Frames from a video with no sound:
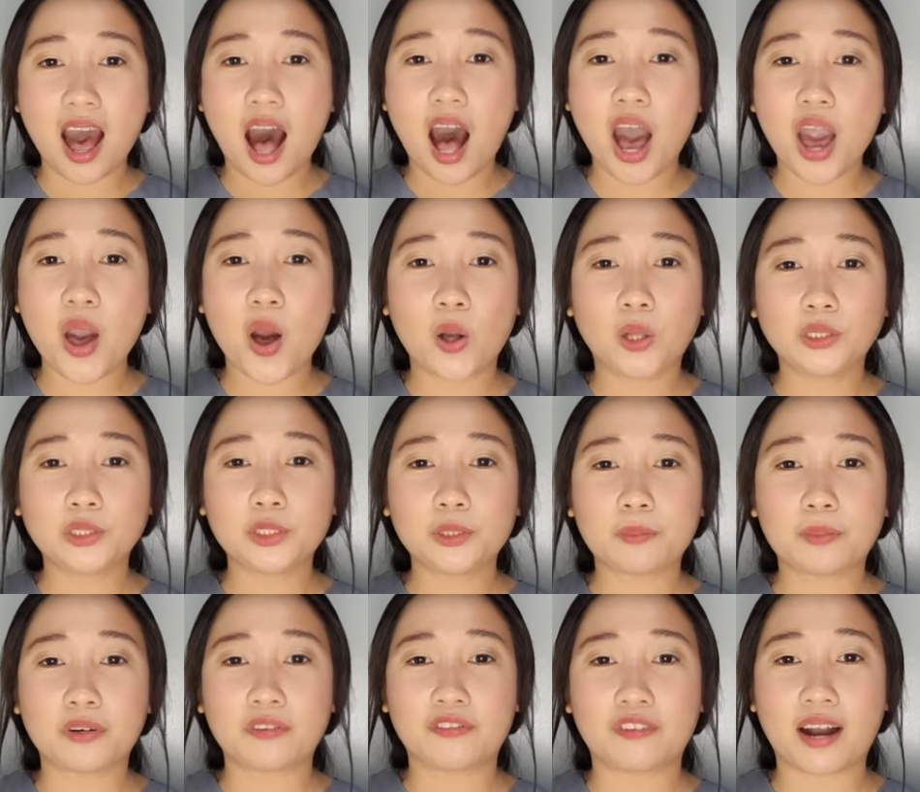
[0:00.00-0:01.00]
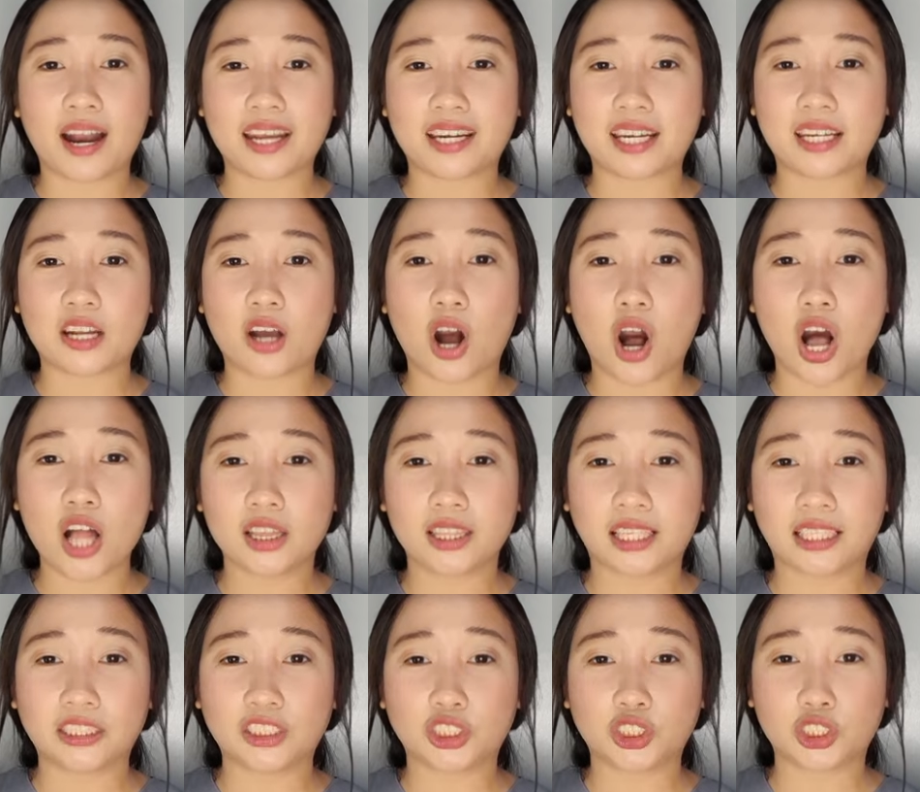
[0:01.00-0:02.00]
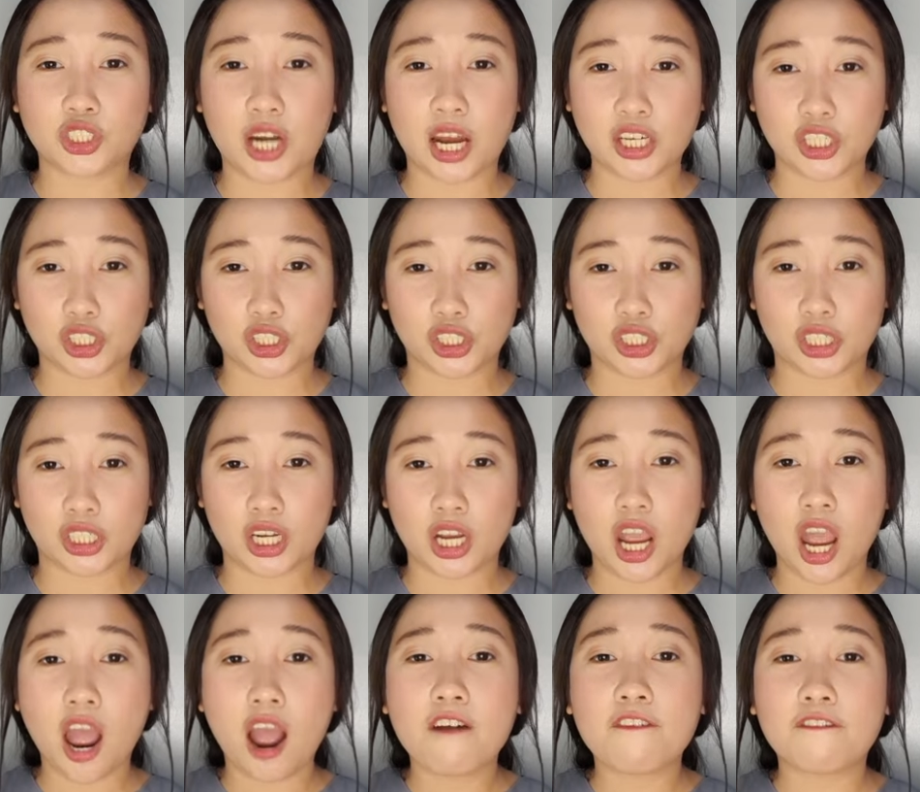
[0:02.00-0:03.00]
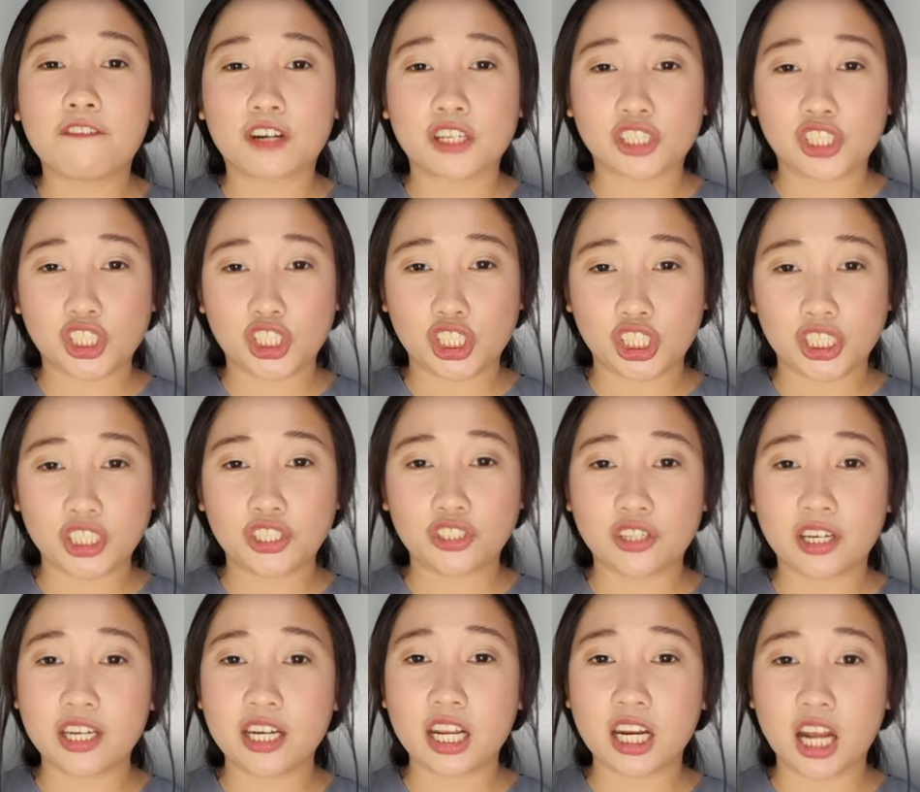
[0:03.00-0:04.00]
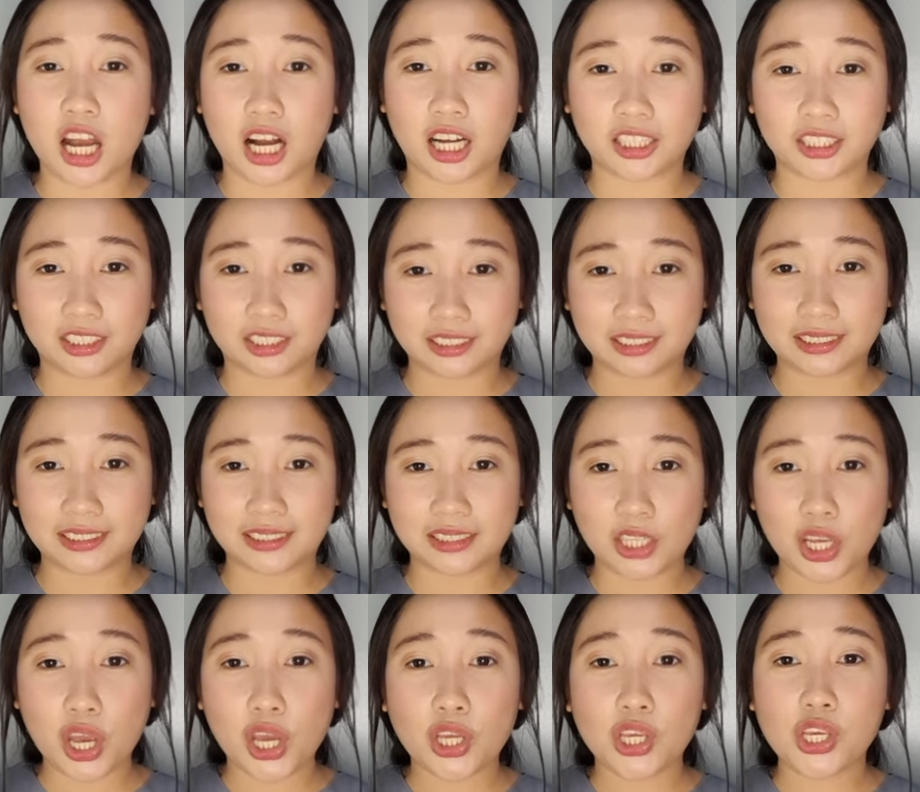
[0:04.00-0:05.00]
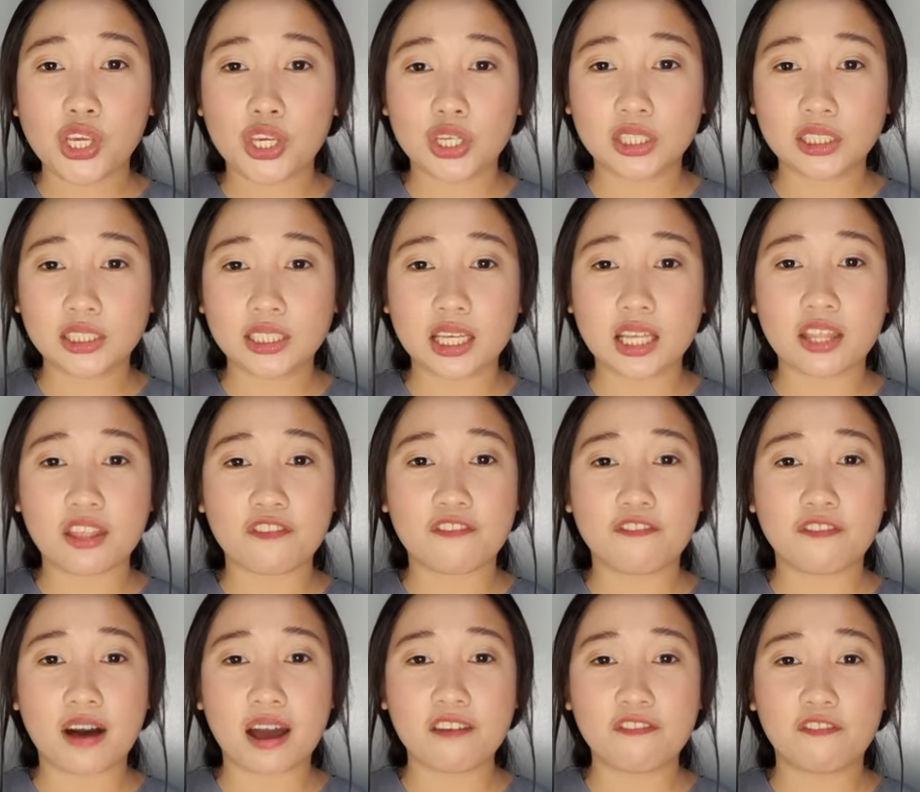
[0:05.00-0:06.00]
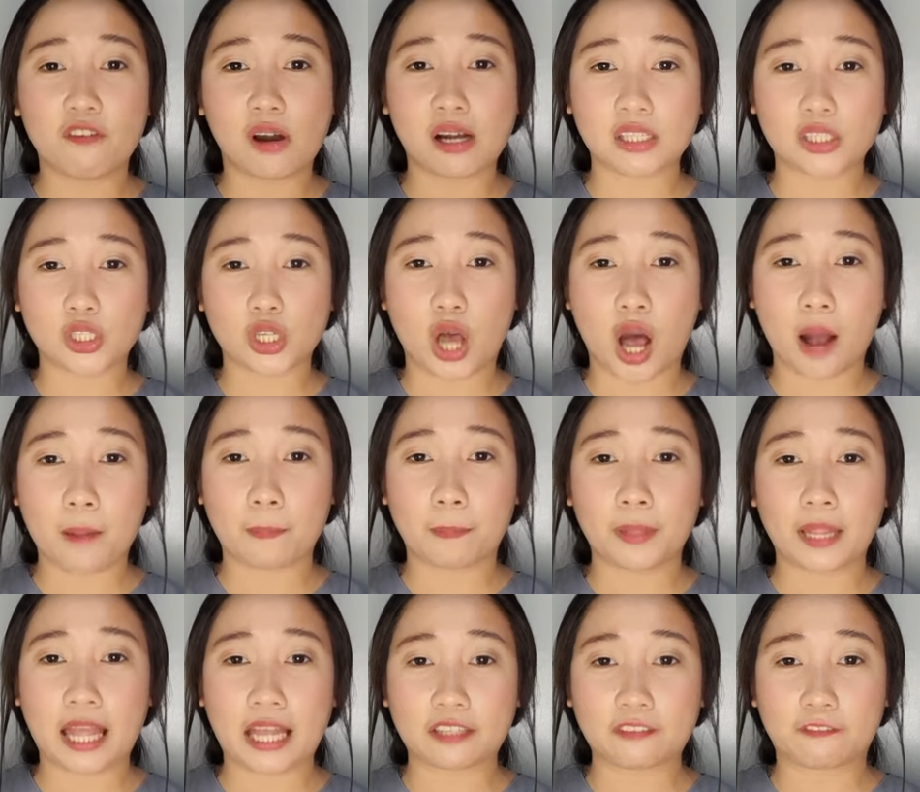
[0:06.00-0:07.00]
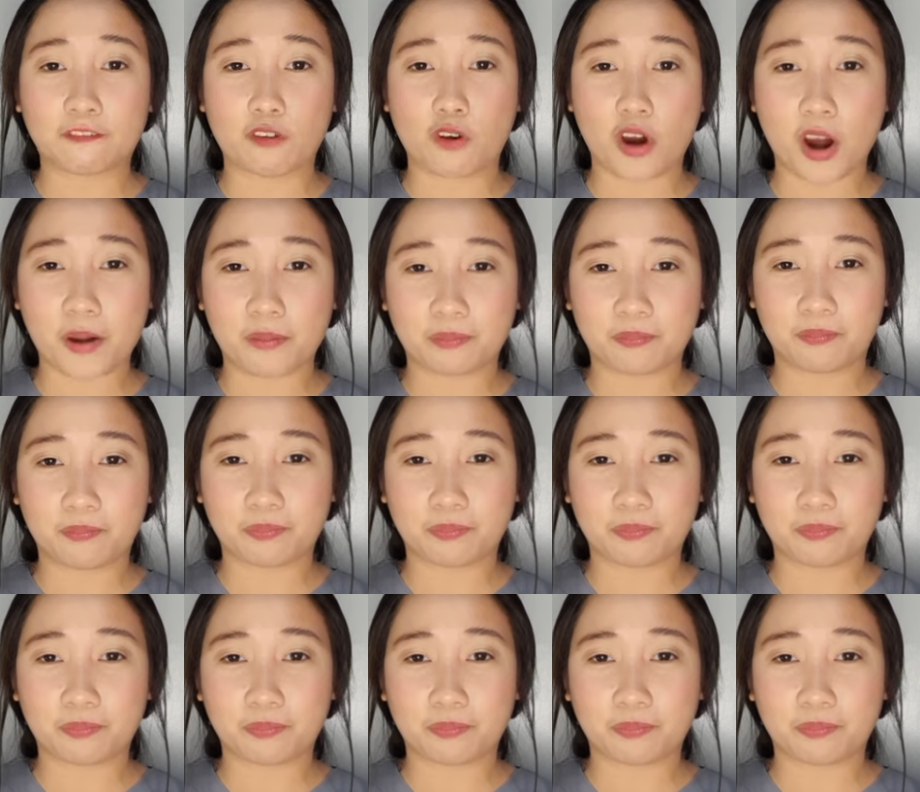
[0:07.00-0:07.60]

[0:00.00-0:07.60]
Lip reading: I also provided online instruction for children and adults using the 51 Talk platform.